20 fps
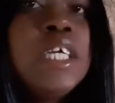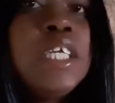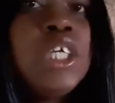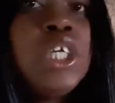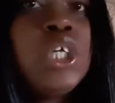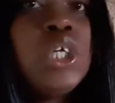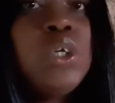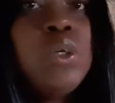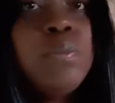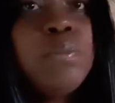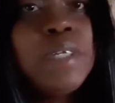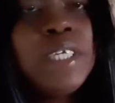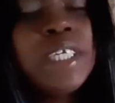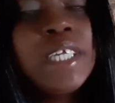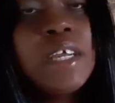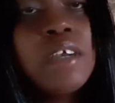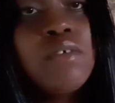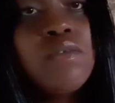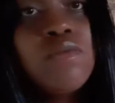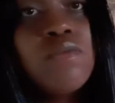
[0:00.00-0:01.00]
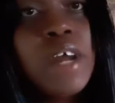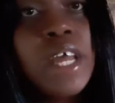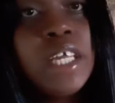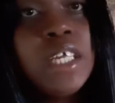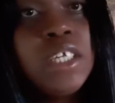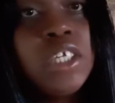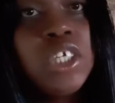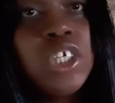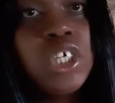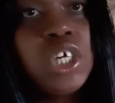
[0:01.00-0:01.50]
a 2%
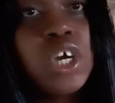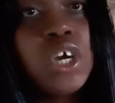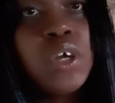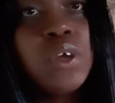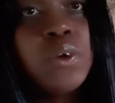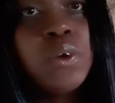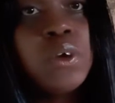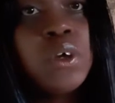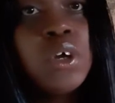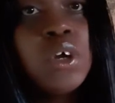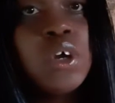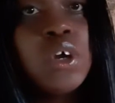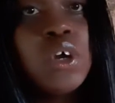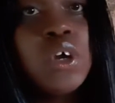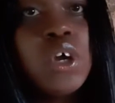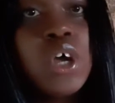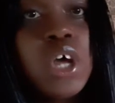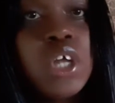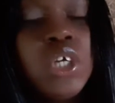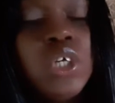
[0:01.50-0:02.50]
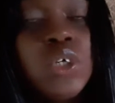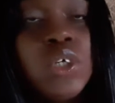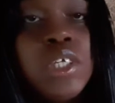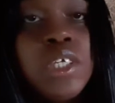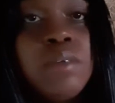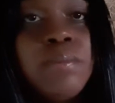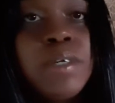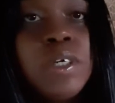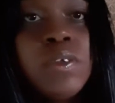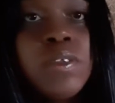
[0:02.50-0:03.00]
ratio
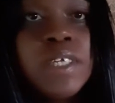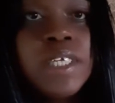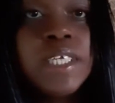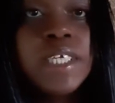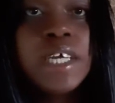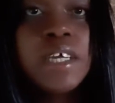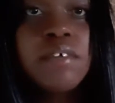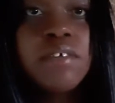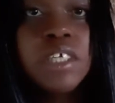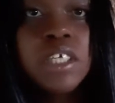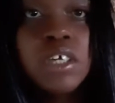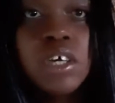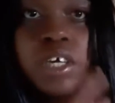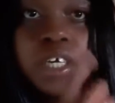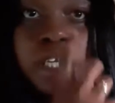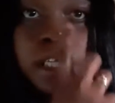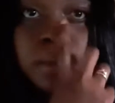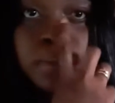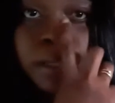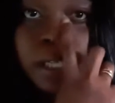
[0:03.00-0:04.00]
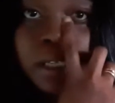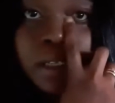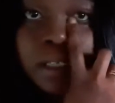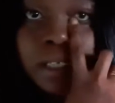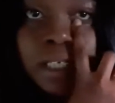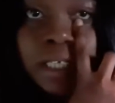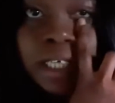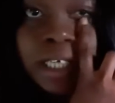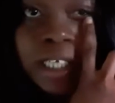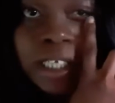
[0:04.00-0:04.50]
just to be on the safe side
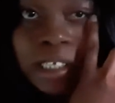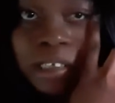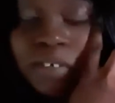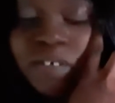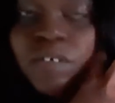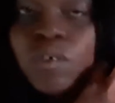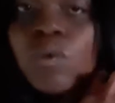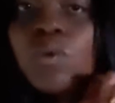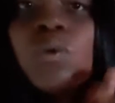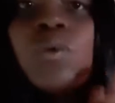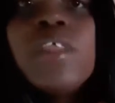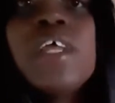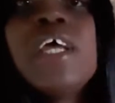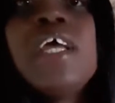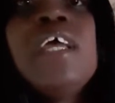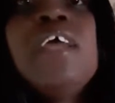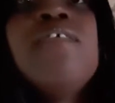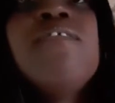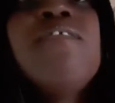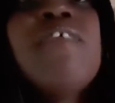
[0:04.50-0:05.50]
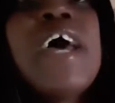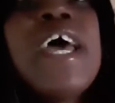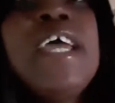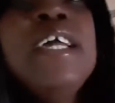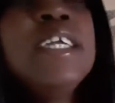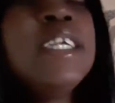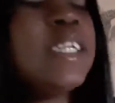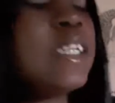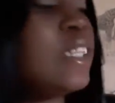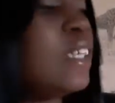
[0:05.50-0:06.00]
because it is for the
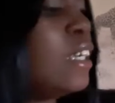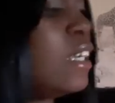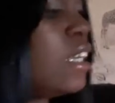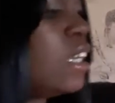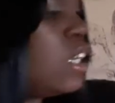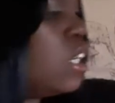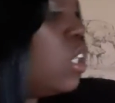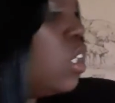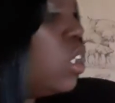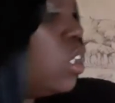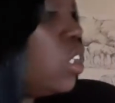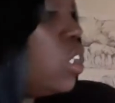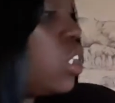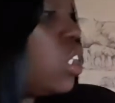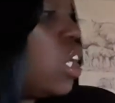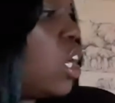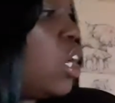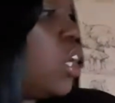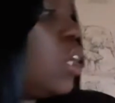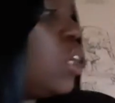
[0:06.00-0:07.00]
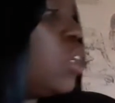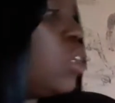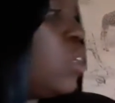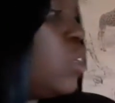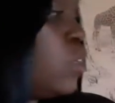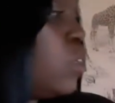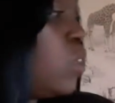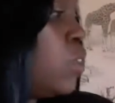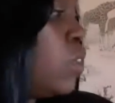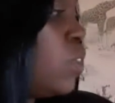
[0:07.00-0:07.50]
face. So
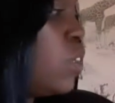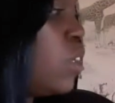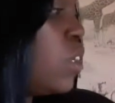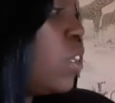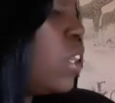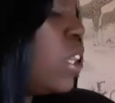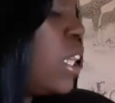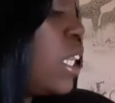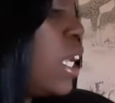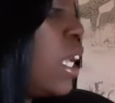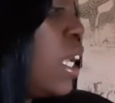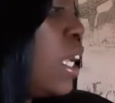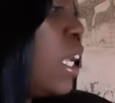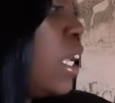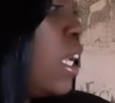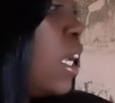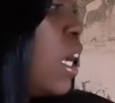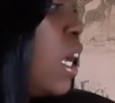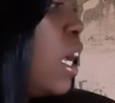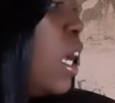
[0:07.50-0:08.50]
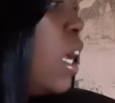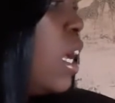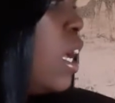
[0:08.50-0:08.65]
the